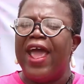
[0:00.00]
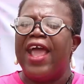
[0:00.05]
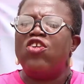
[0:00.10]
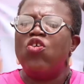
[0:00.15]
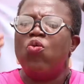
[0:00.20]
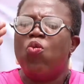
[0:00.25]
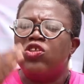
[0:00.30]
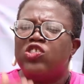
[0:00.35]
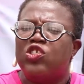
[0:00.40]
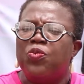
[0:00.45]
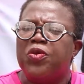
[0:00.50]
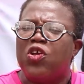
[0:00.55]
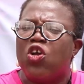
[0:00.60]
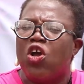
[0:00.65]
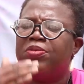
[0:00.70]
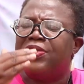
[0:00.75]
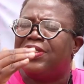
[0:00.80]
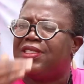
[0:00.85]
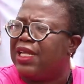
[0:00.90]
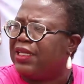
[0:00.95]
I don't want to
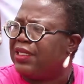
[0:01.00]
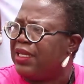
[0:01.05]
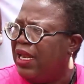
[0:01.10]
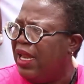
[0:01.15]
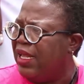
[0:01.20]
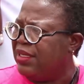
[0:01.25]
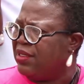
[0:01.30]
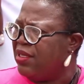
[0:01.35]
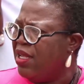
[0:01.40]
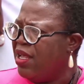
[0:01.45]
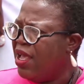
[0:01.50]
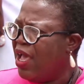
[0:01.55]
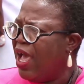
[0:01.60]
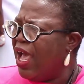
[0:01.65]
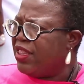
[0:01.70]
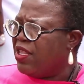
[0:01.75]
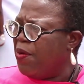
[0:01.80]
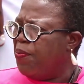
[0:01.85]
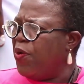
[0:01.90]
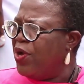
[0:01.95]
become stateless
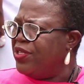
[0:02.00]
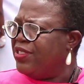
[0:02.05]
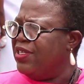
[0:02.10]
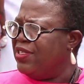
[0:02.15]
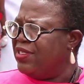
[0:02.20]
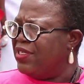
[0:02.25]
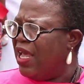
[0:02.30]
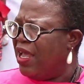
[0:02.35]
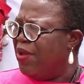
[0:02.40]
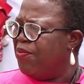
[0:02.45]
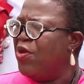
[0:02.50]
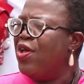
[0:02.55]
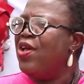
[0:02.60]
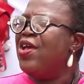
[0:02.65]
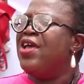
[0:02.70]
at a point in time.